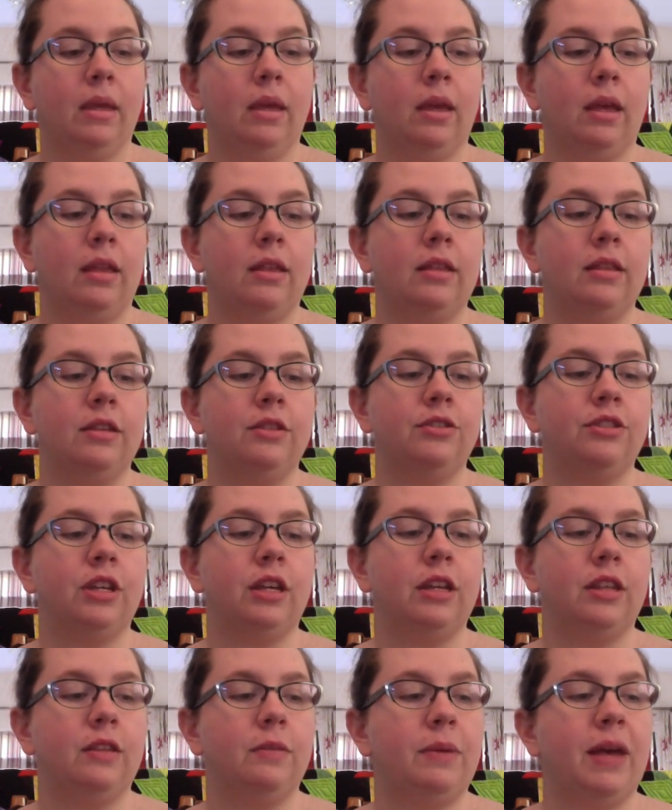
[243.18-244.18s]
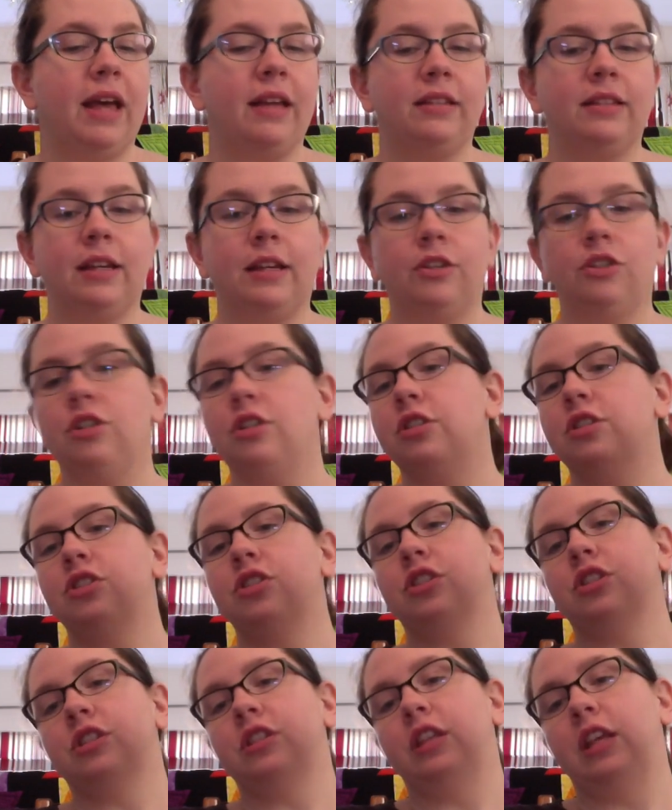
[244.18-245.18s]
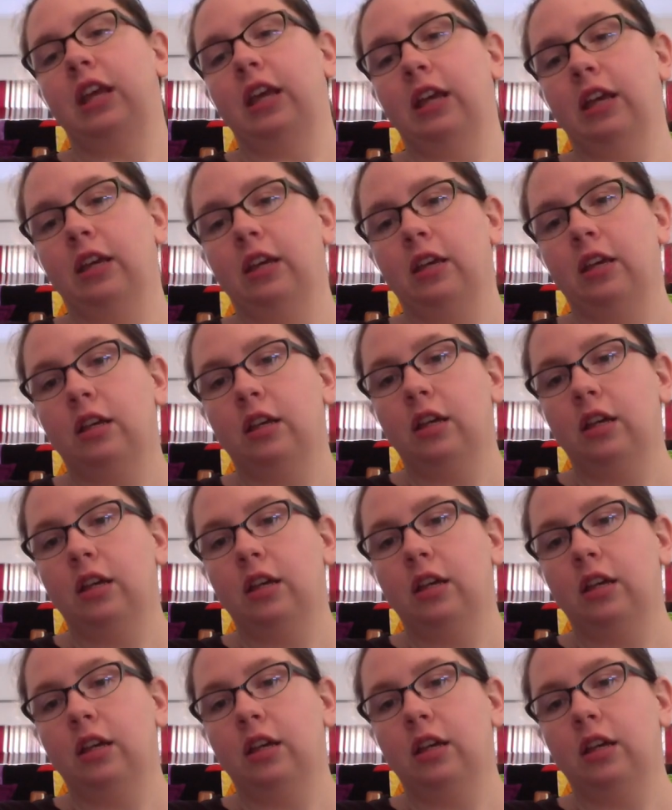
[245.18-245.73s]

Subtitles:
And then there's the back section's just the